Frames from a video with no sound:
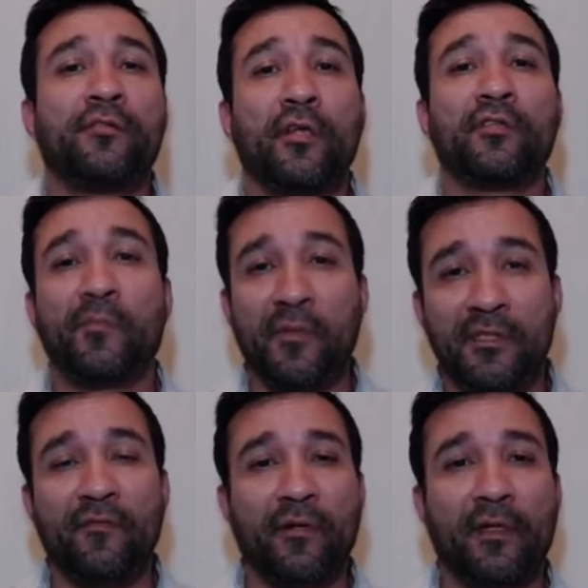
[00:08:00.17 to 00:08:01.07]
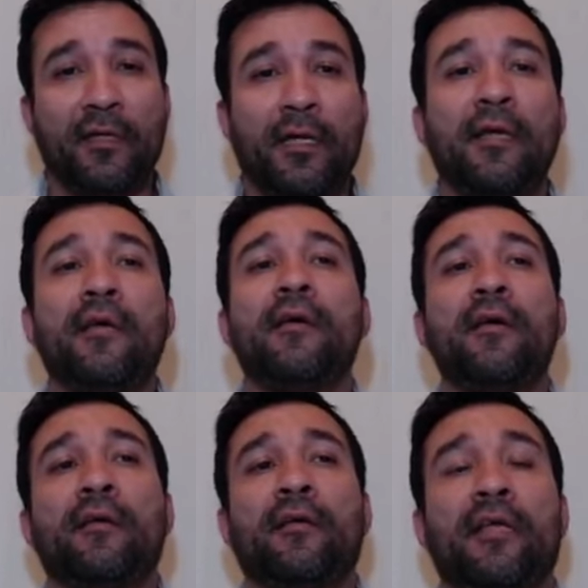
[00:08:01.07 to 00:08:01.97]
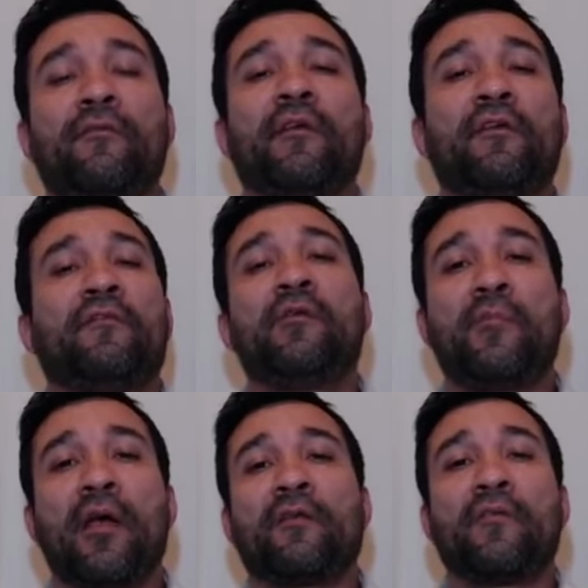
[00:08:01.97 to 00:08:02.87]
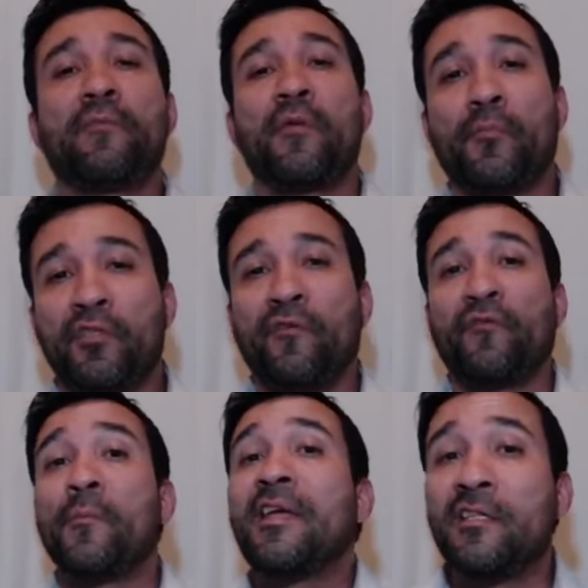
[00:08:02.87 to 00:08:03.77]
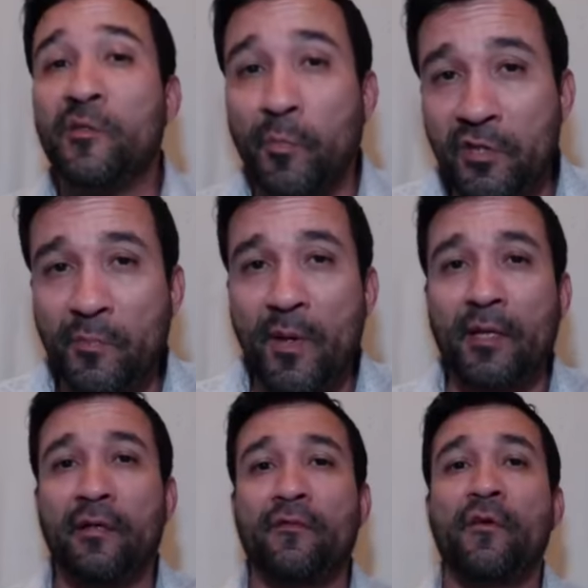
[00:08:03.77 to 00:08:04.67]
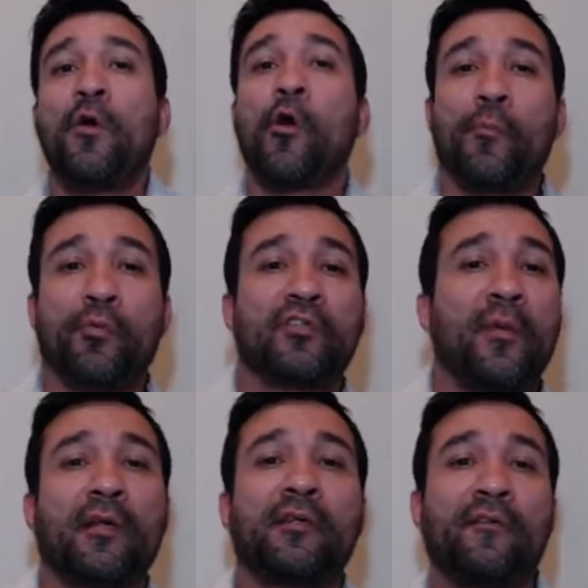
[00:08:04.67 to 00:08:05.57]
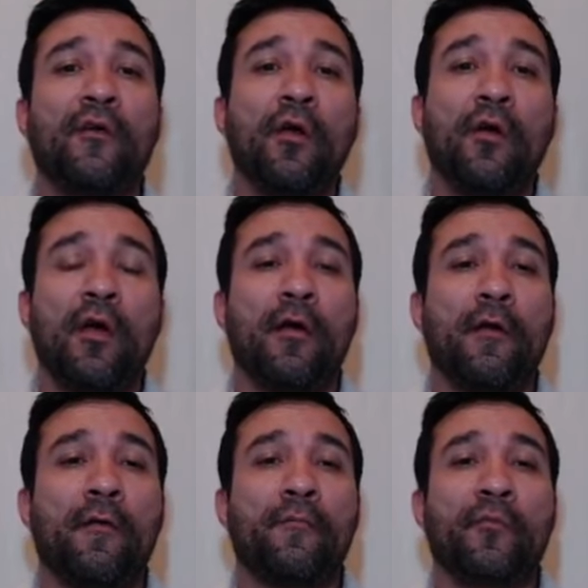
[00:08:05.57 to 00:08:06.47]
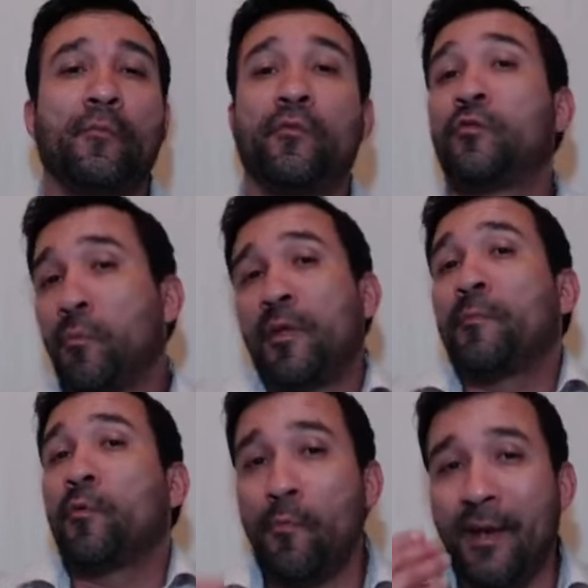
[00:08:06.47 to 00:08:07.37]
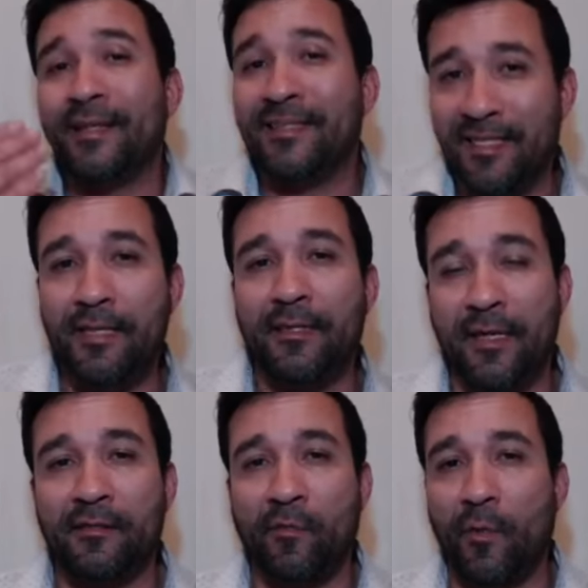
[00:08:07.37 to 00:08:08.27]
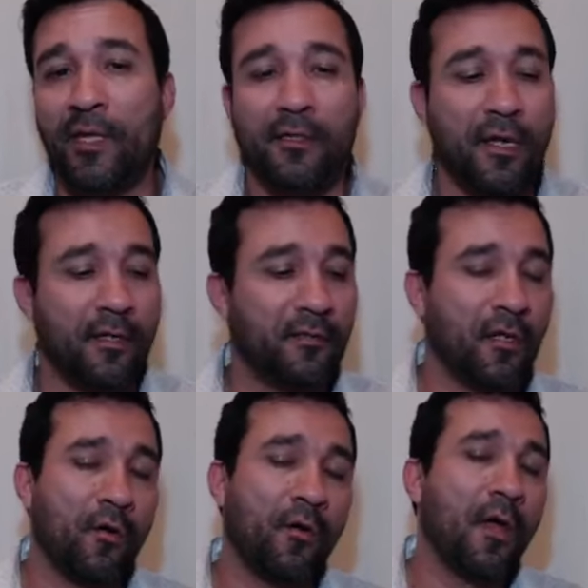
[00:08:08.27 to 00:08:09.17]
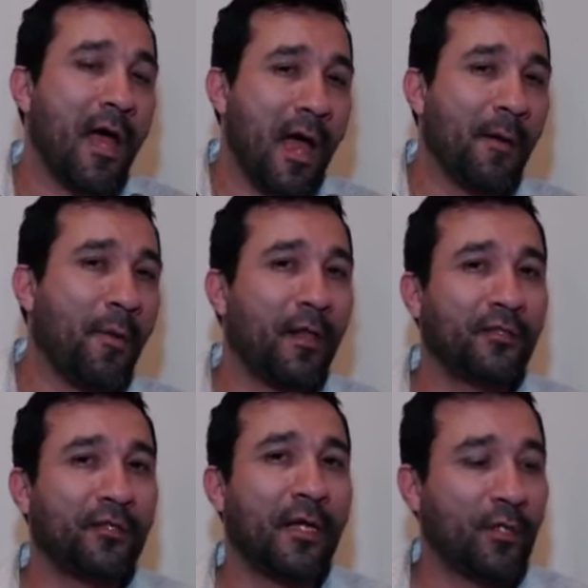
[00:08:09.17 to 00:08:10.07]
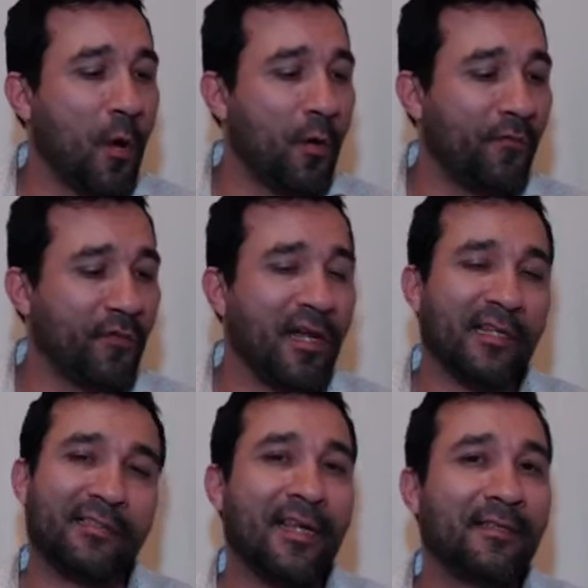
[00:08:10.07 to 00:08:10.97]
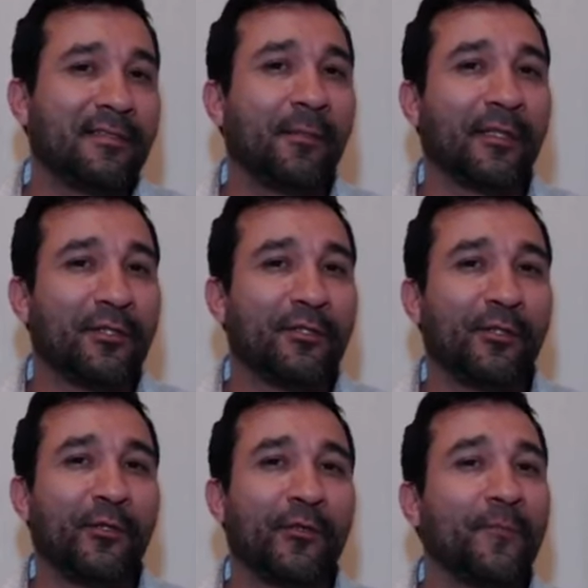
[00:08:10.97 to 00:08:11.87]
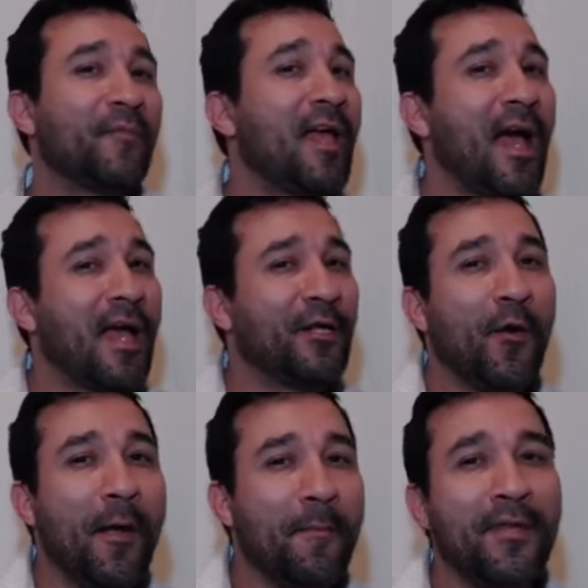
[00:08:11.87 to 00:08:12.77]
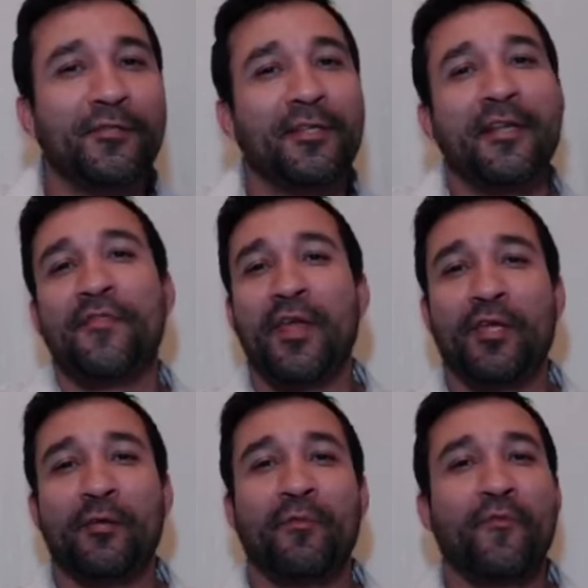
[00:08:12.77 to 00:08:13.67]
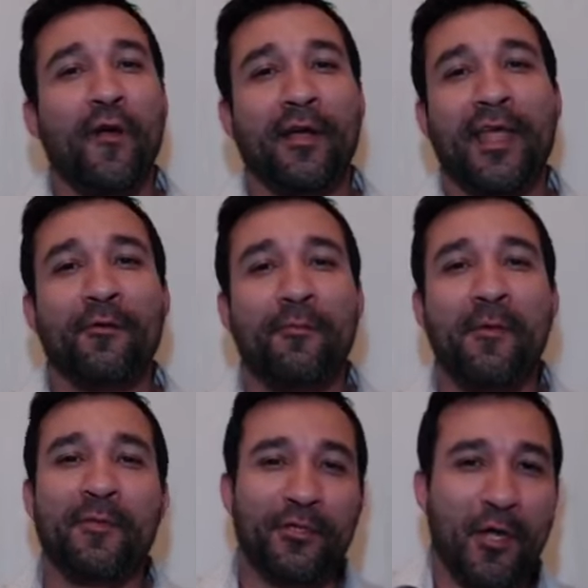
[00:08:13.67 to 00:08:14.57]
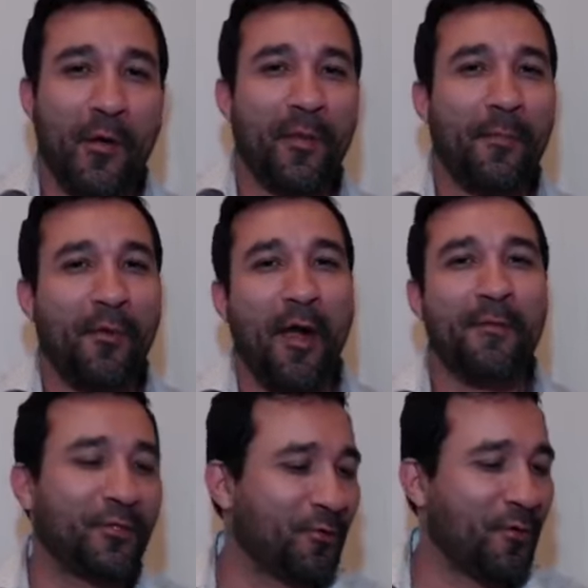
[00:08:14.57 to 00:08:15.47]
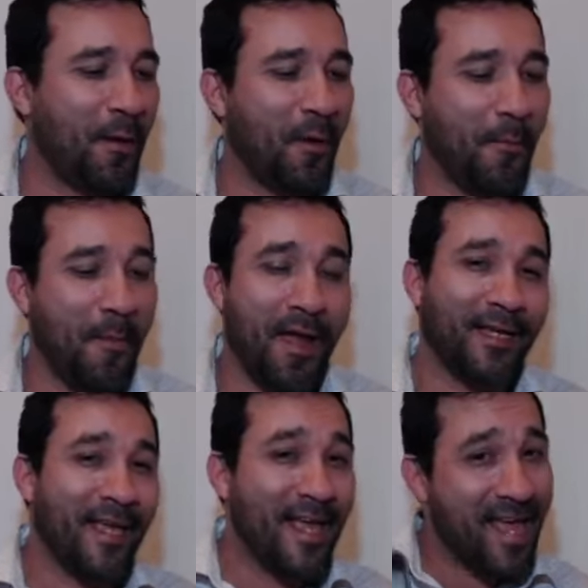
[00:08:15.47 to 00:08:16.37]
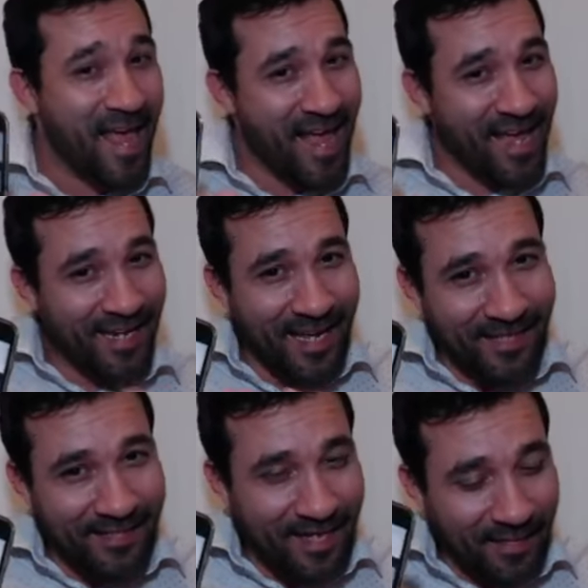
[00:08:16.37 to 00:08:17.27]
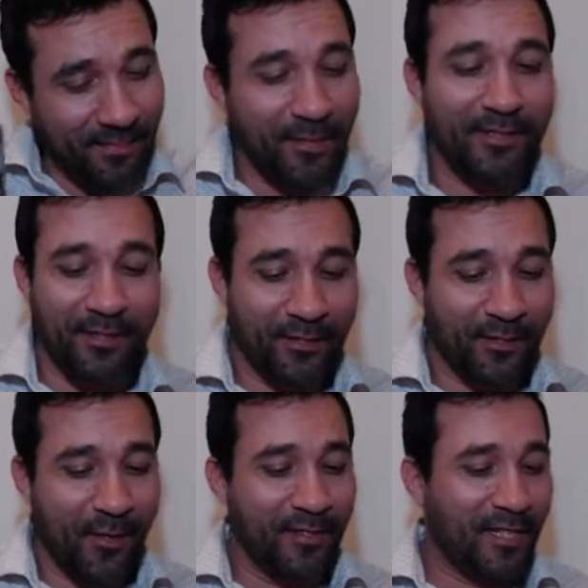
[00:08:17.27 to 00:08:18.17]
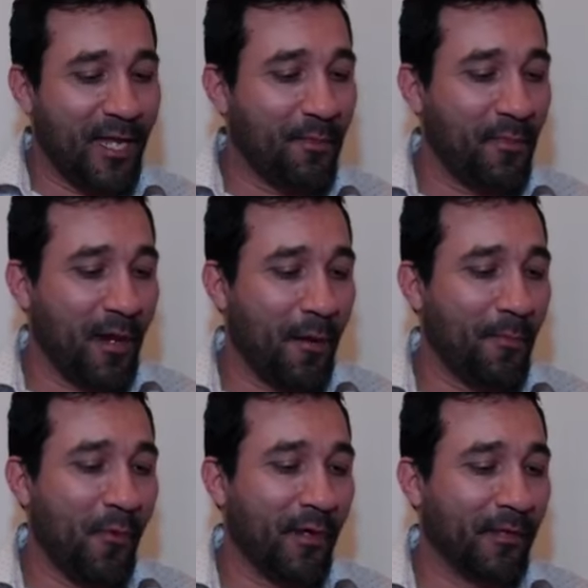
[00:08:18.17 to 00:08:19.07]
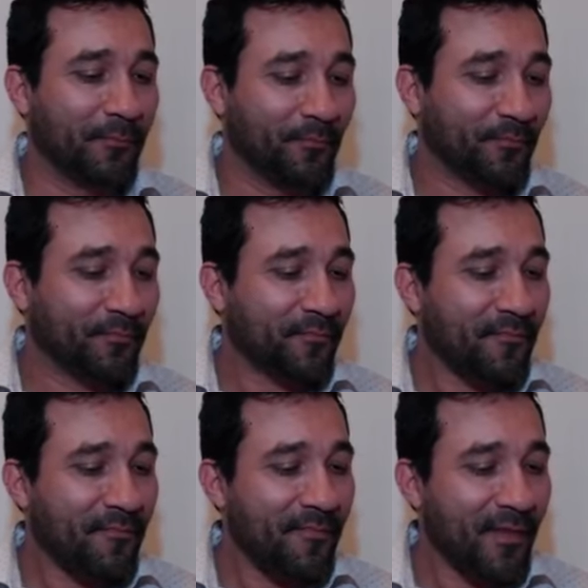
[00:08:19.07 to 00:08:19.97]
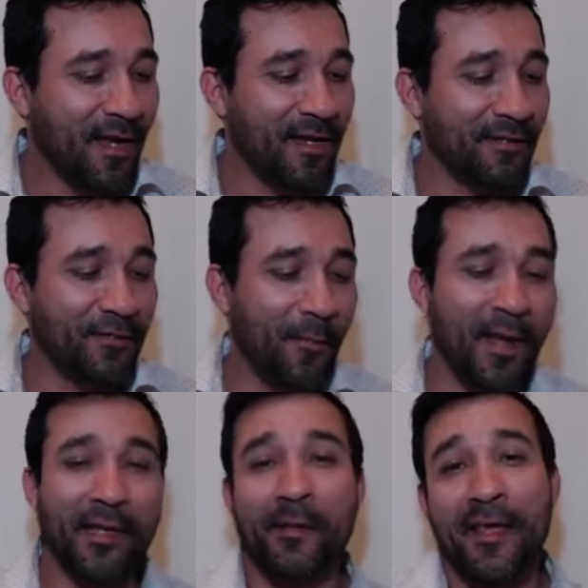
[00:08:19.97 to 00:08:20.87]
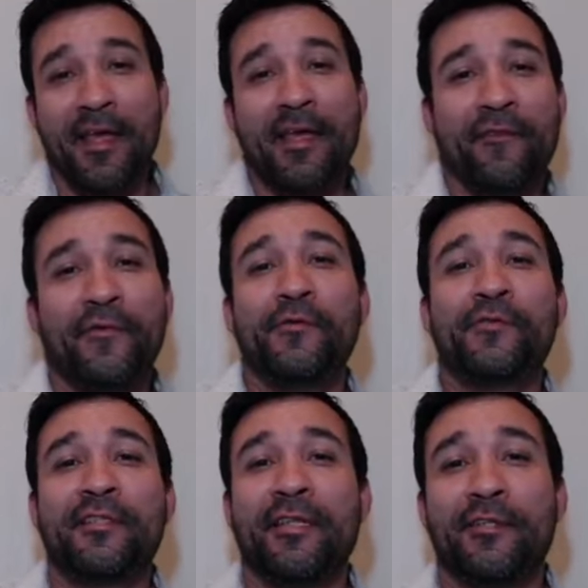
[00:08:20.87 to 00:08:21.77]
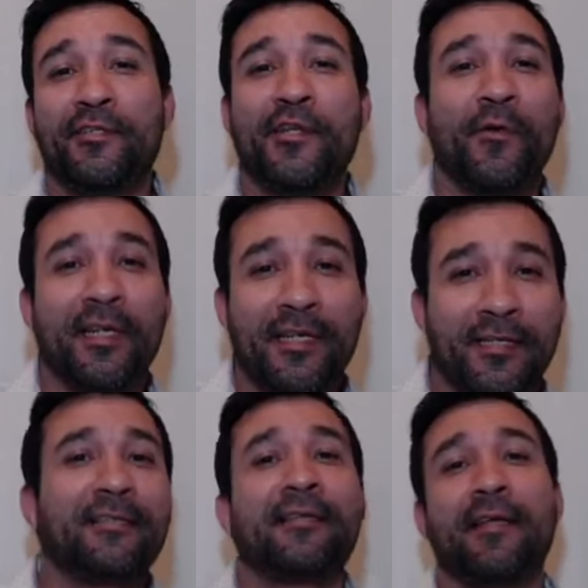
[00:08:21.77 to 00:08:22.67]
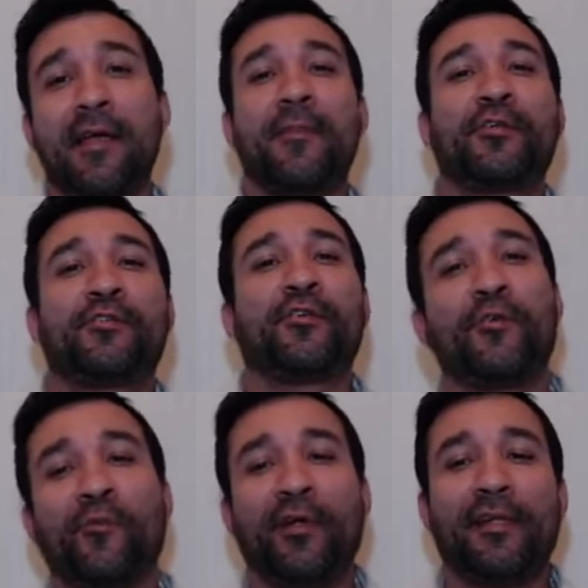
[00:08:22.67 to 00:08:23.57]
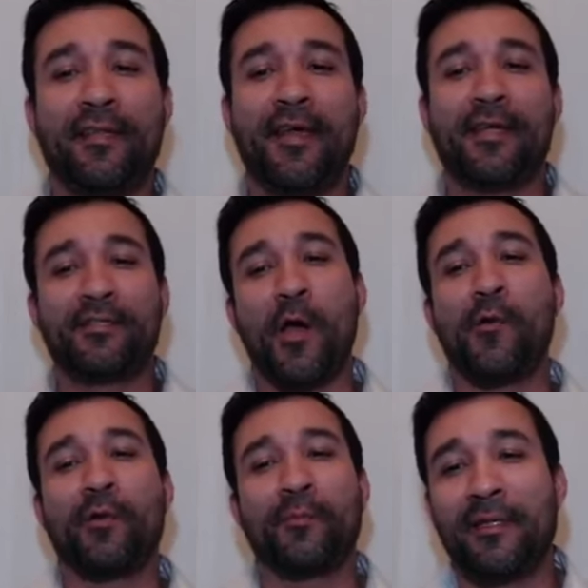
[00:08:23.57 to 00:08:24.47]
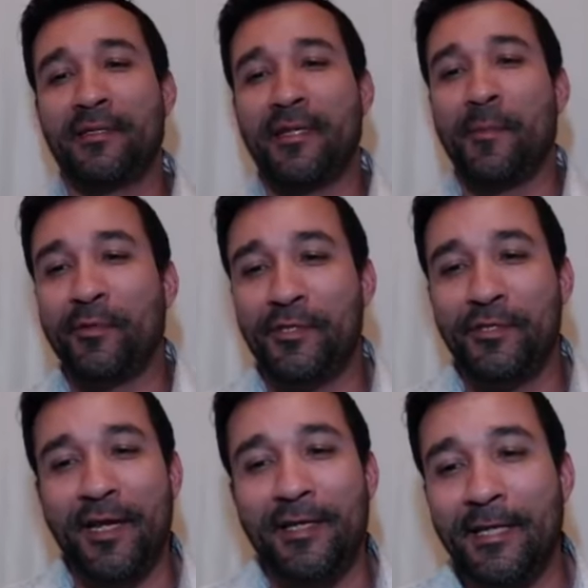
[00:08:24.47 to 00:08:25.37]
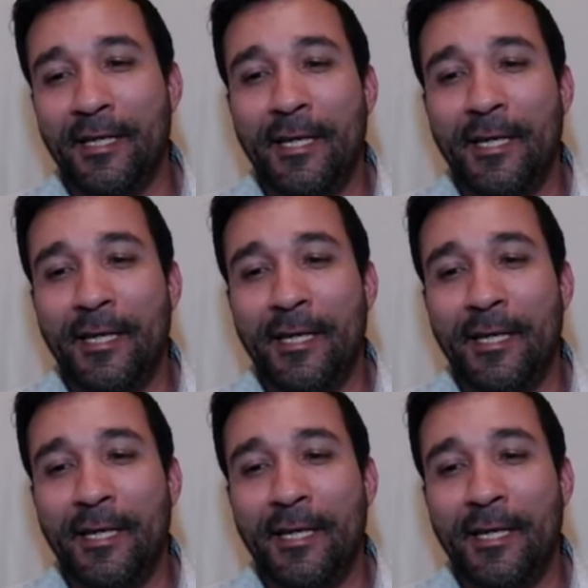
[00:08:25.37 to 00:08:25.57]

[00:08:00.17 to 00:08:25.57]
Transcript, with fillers: Show specifically giving feedback from the from his perspective or perspective um, to people who might see things the way he does. So I apologize, Owen, for not saying something sooner. I know I mentioned a thank you before. I can't remember the show, but I promise your grandpa Mike, and I got his text message, so he's keeping me on point. Uh, so Mike, if you see the show and he doesn't, make sure you relay that to Owen, please. I appreciate it.